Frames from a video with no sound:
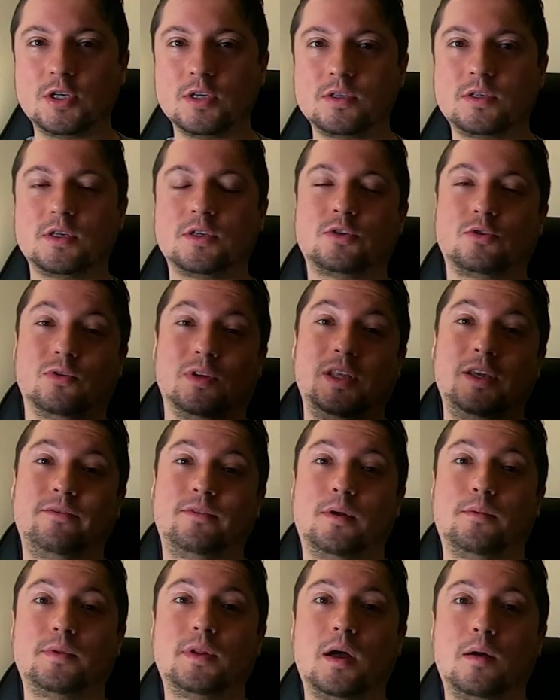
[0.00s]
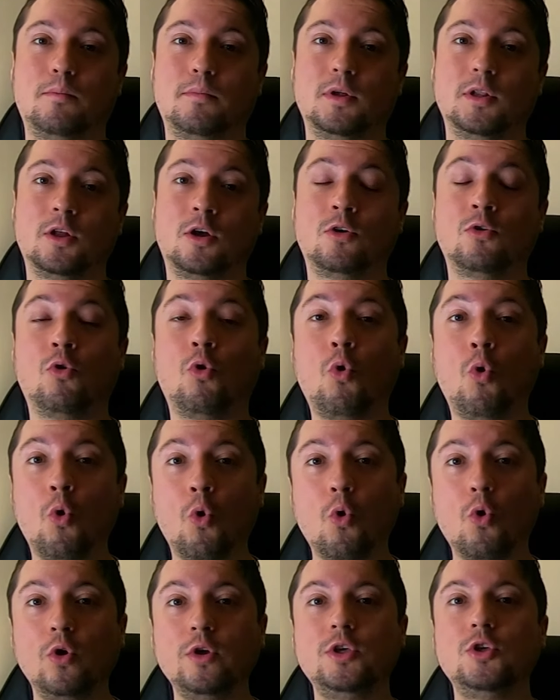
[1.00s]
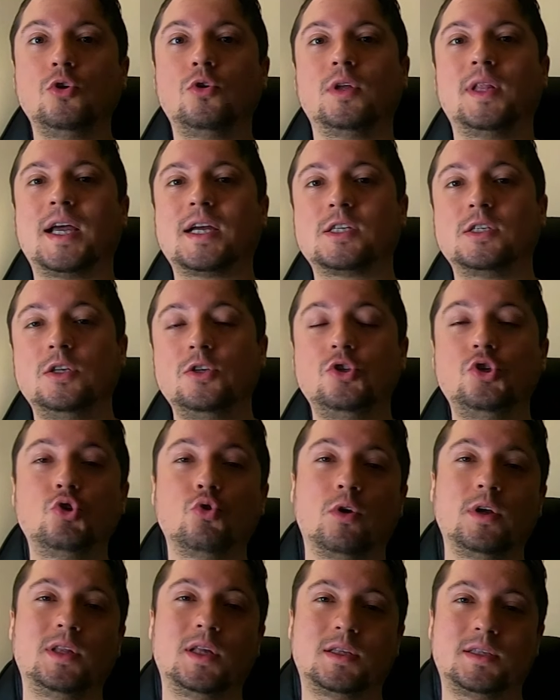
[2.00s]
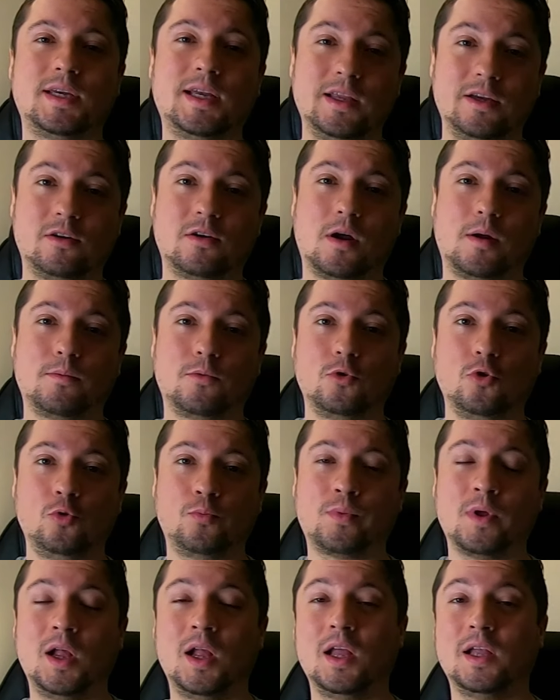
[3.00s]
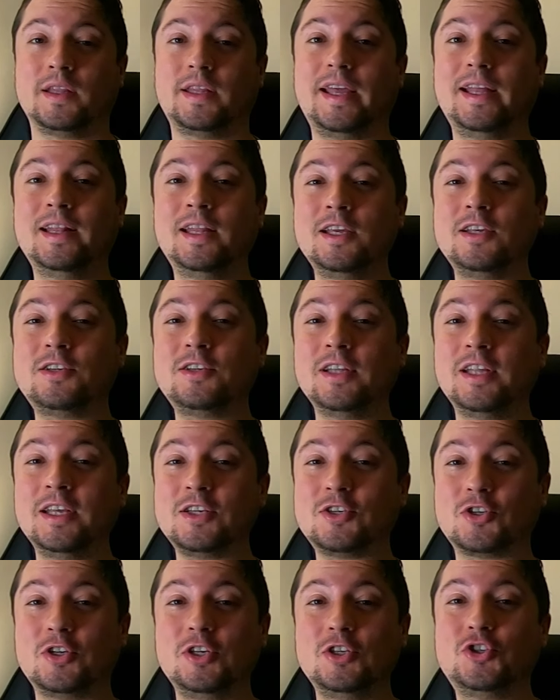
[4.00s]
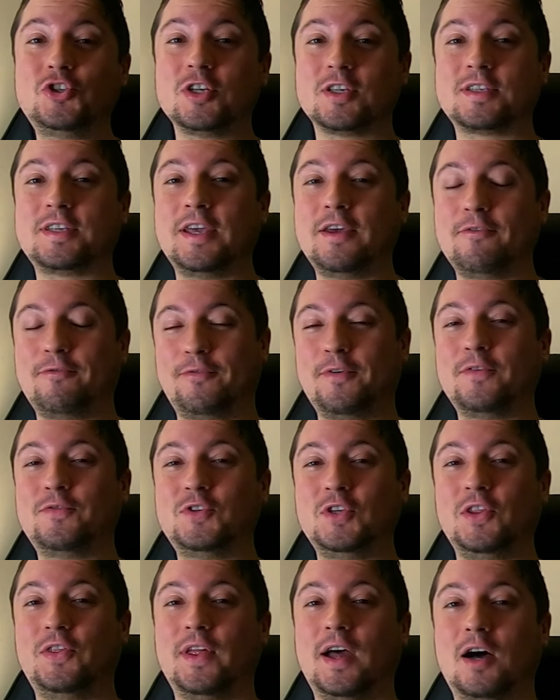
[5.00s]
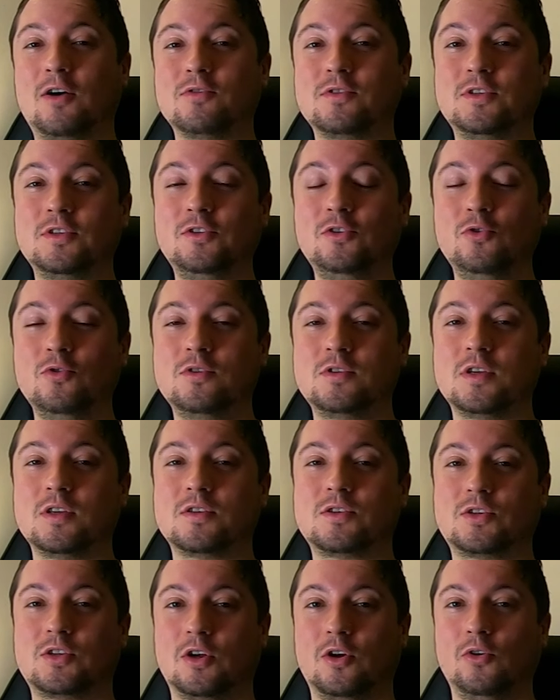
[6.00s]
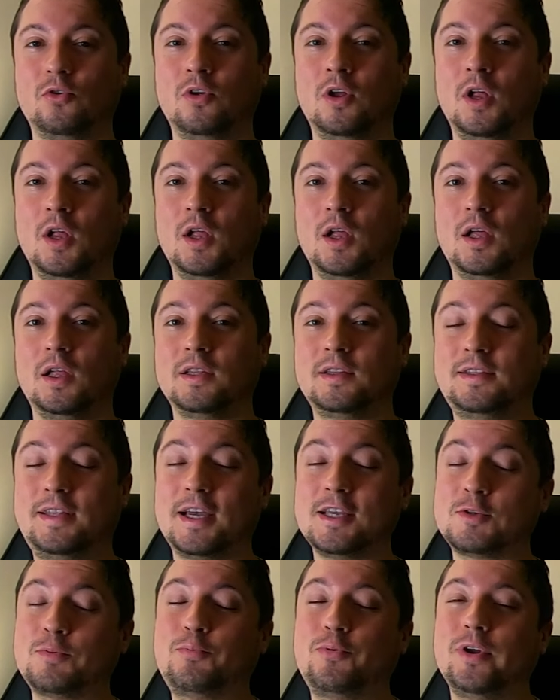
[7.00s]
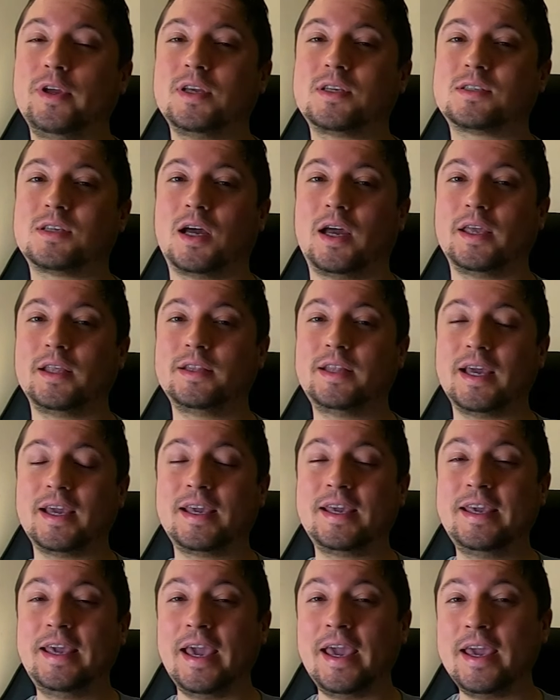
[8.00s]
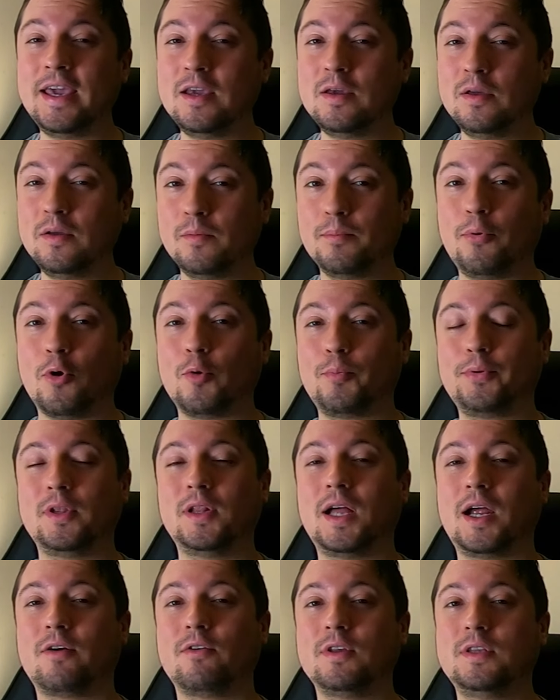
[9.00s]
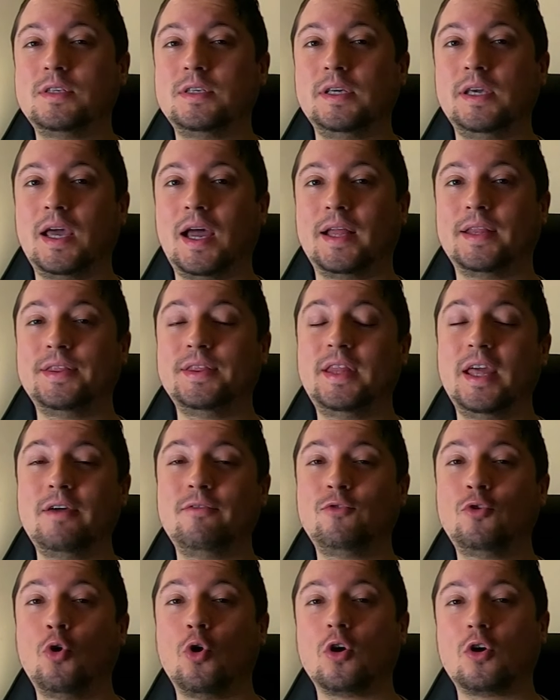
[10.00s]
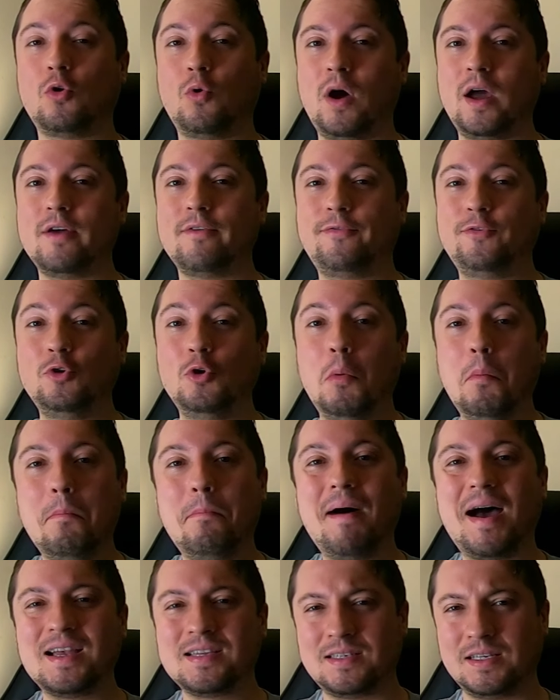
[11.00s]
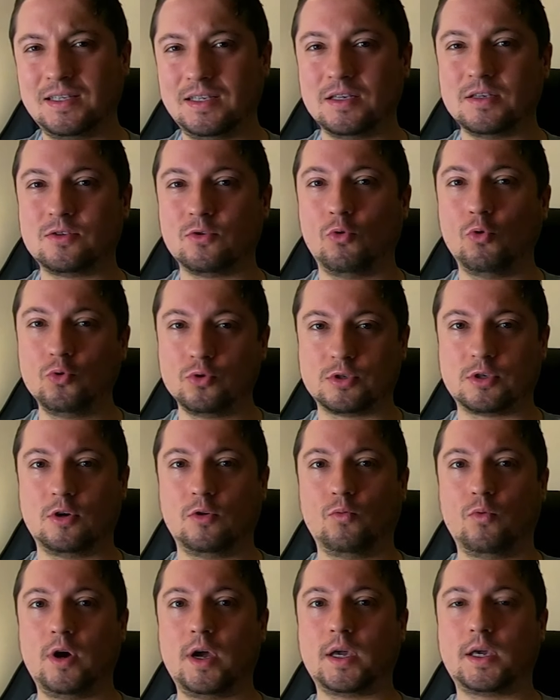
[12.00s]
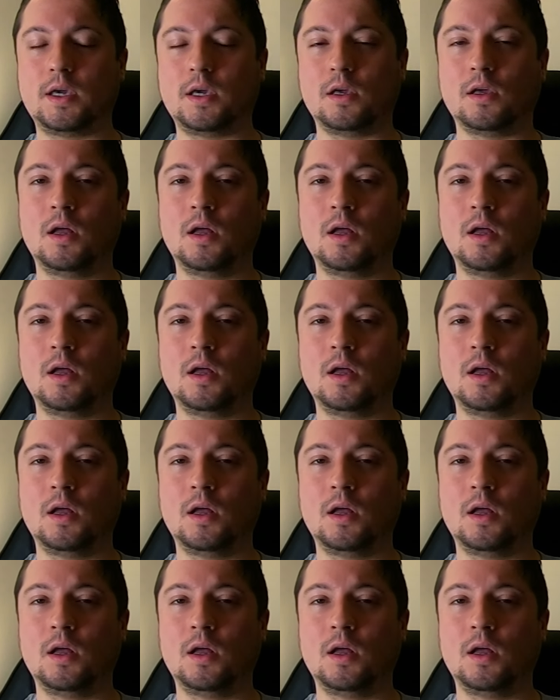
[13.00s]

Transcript: is to leave them down below, or you can actually join the Telegram group. They literally just hit 50,000 users, so that's pretty exciting. They're gaining popularity, and they've got quite a few ambassadors also working,